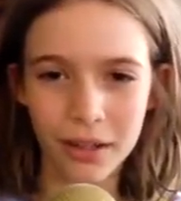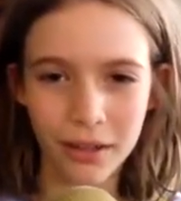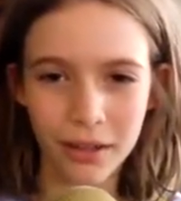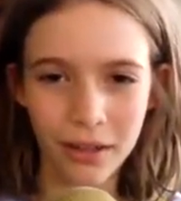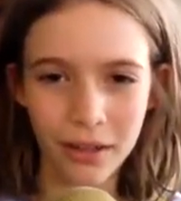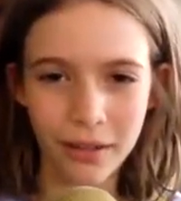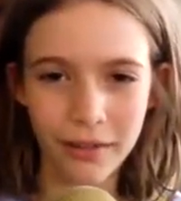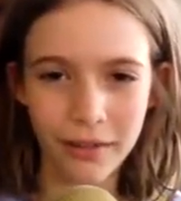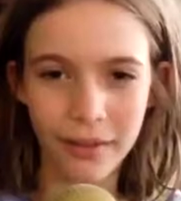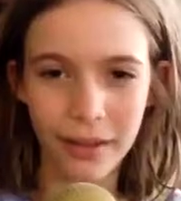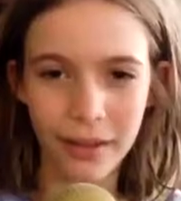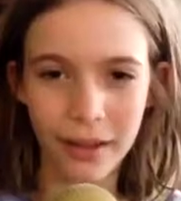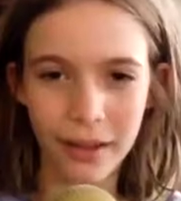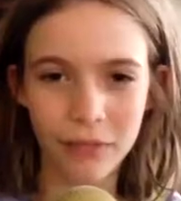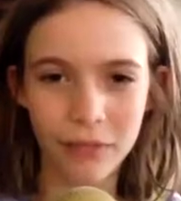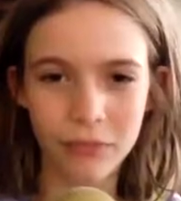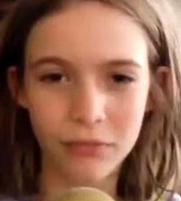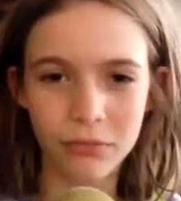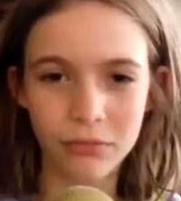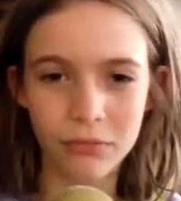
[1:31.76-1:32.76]
is
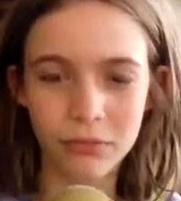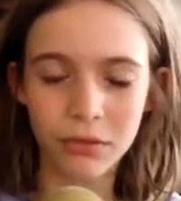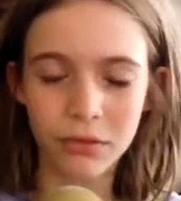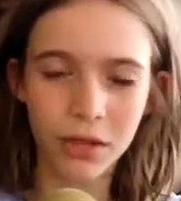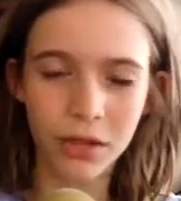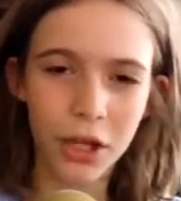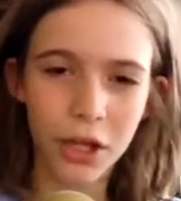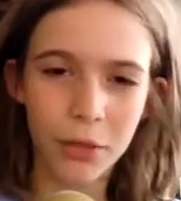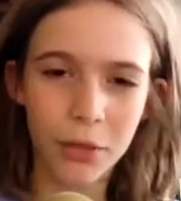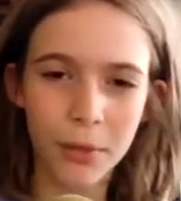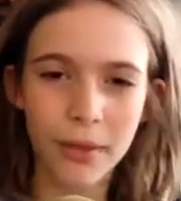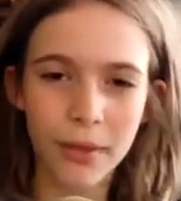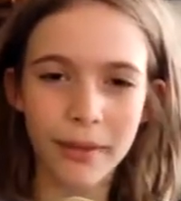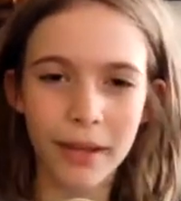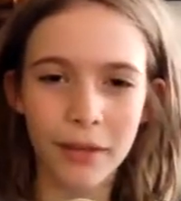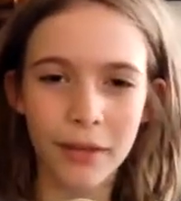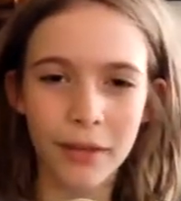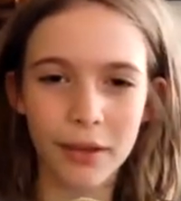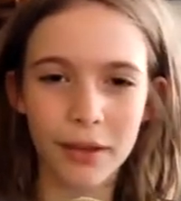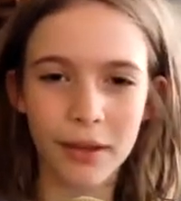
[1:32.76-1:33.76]
that humans
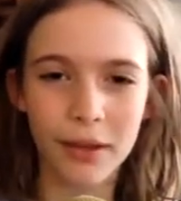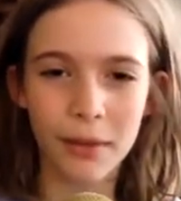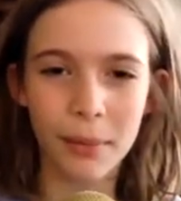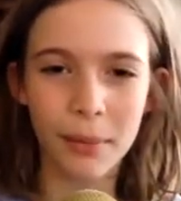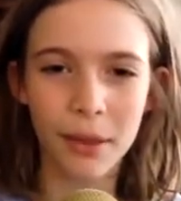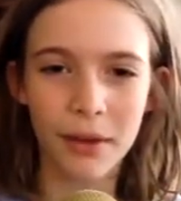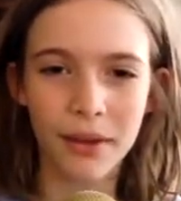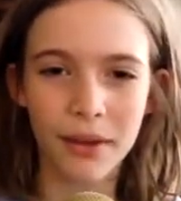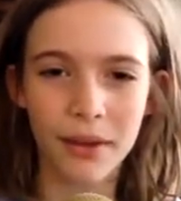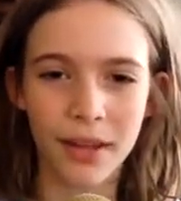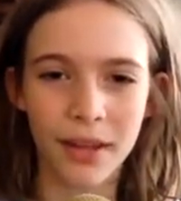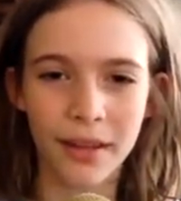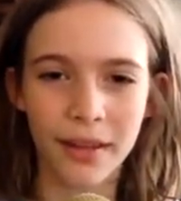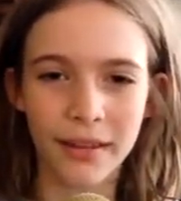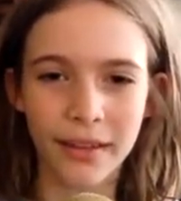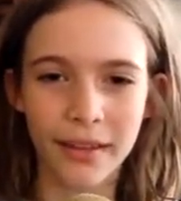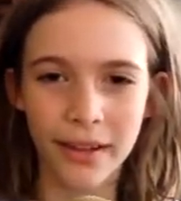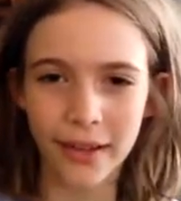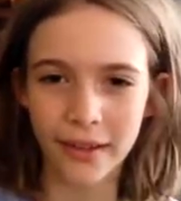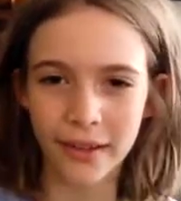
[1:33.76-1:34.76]
have
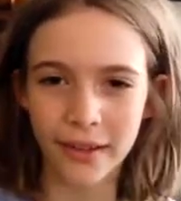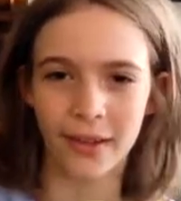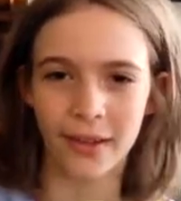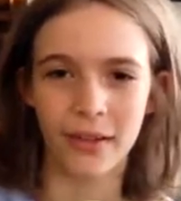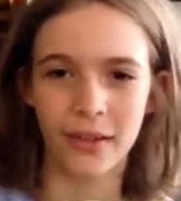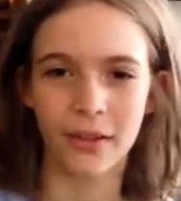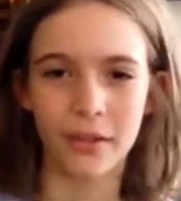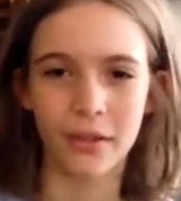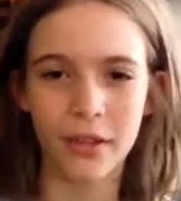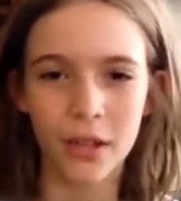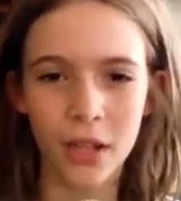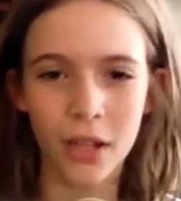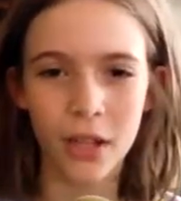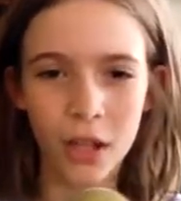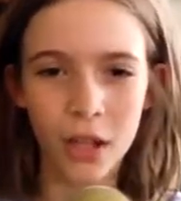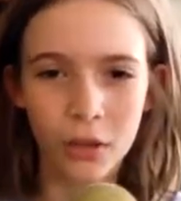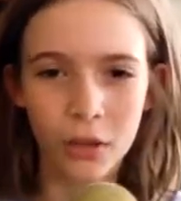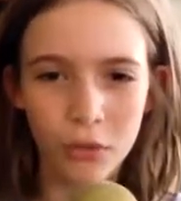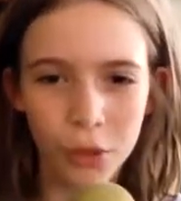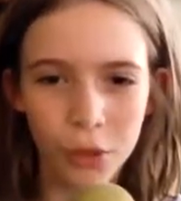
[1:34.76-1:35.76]
experiences
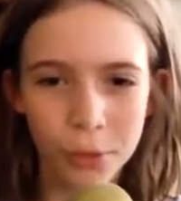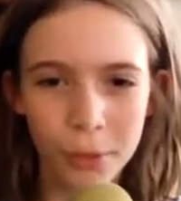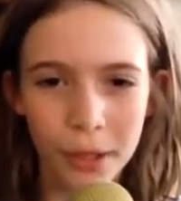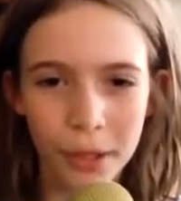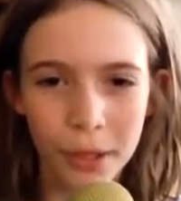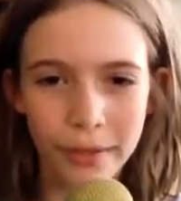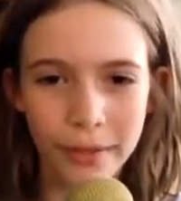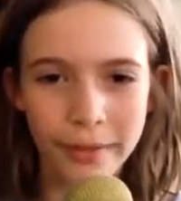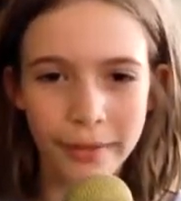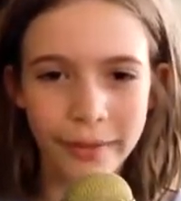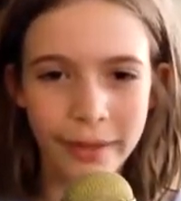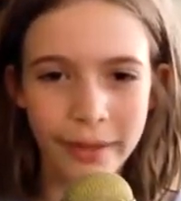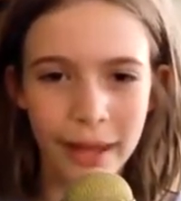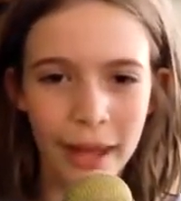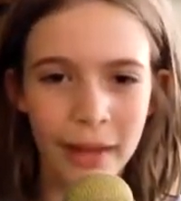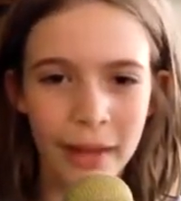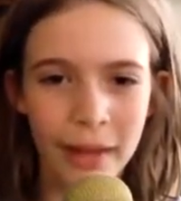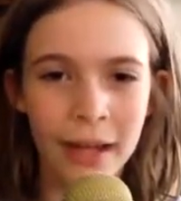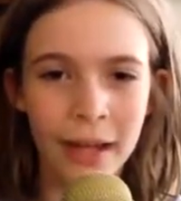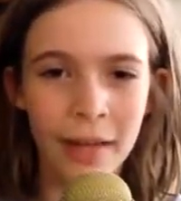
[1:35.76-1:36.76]
and robots
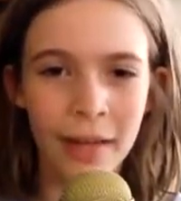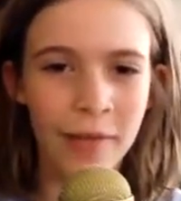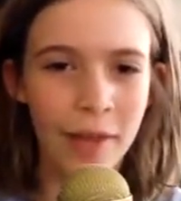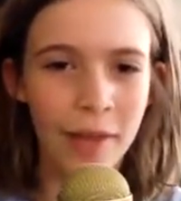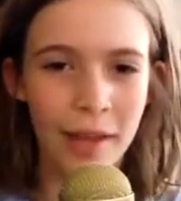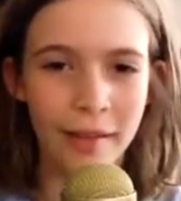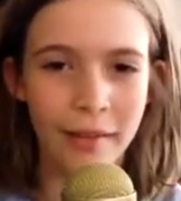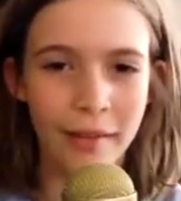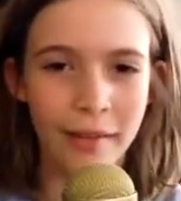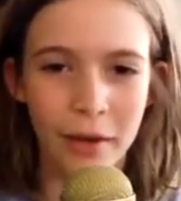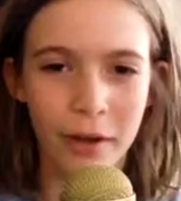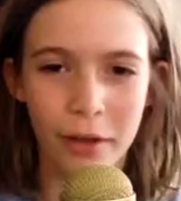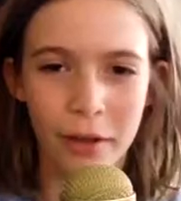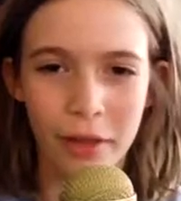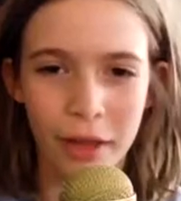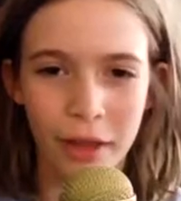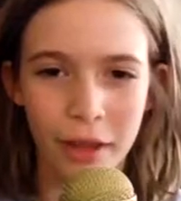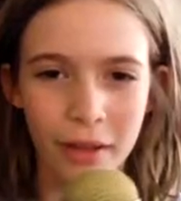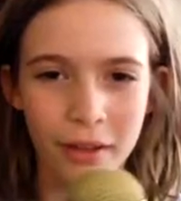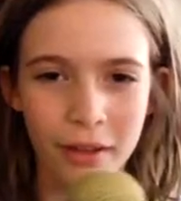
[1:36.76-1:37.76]
can't have that
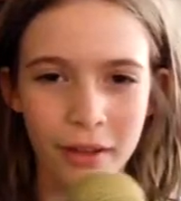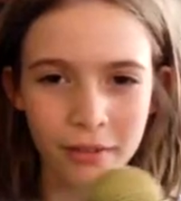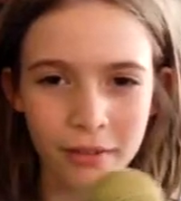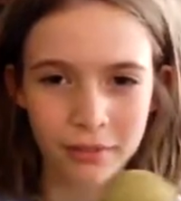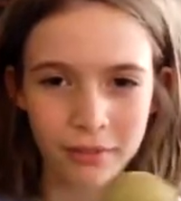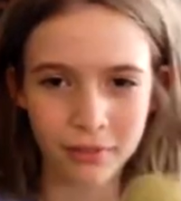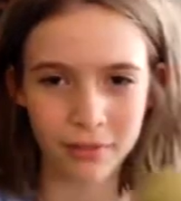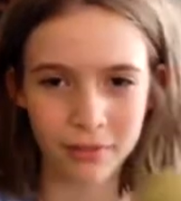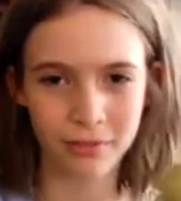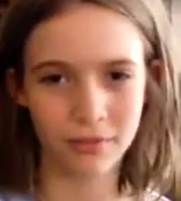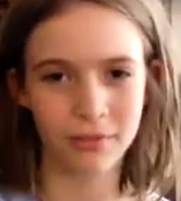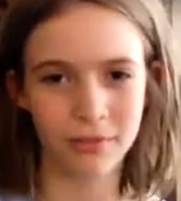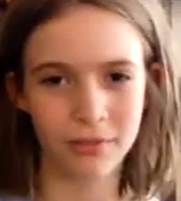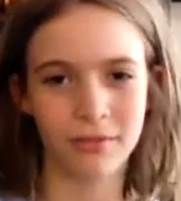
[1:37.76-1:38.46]
experience.